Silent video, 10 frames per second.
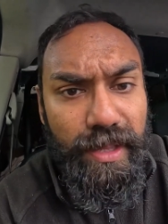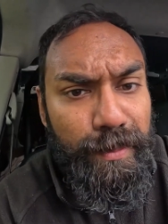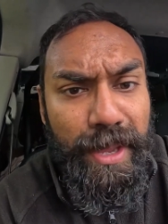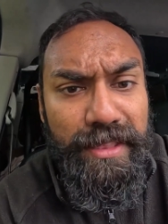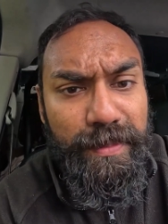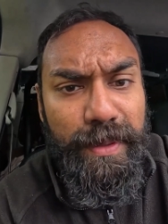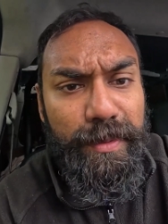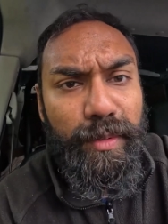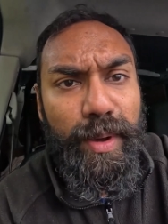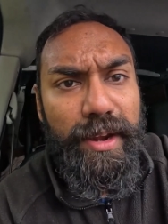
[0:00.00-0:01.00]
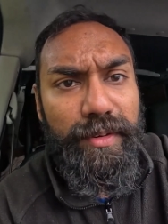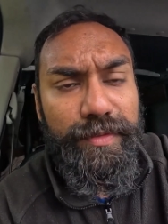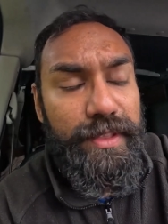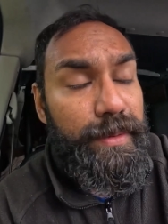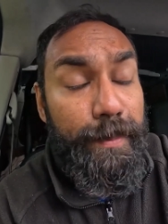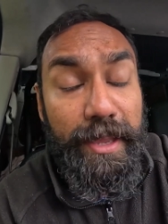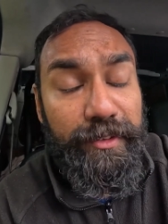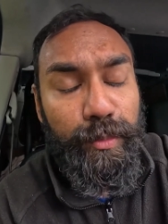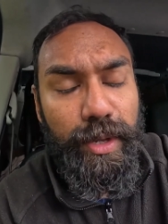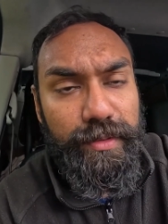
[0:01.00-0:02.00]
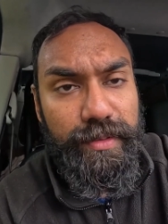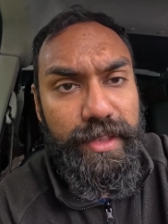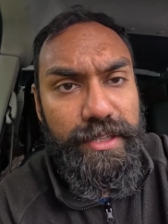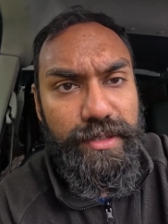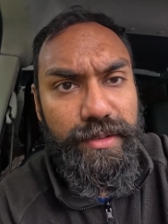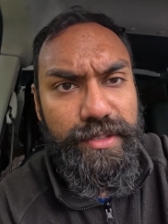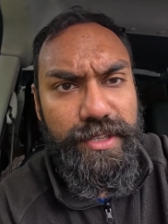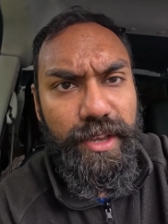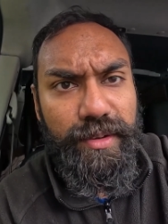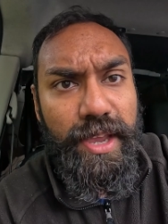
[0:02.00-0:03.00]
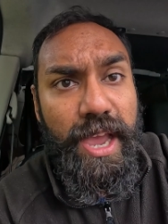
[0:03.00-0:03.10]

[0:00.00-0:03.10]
made the people aware of the amazing work that they do. So,